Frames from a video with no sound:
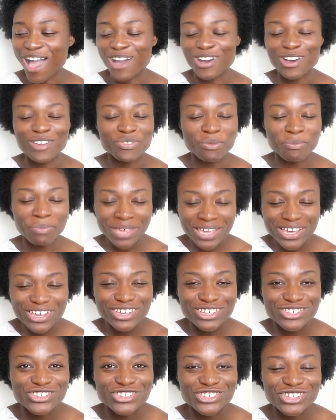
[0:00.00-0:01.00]
I got the
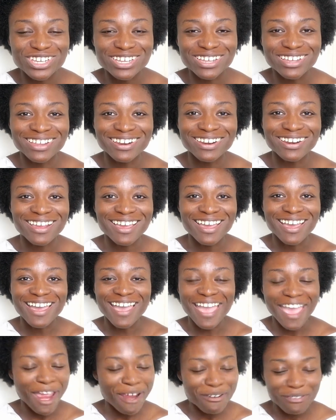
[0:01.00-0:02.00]
big cushion,
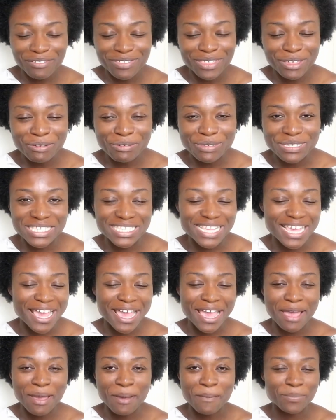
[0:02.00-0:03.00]
everything was
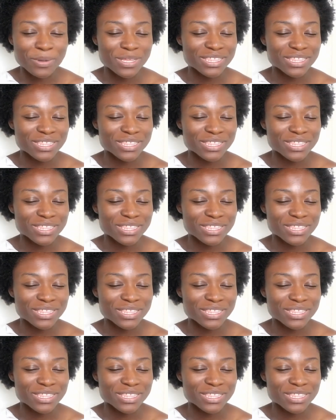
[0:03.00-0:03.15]
set,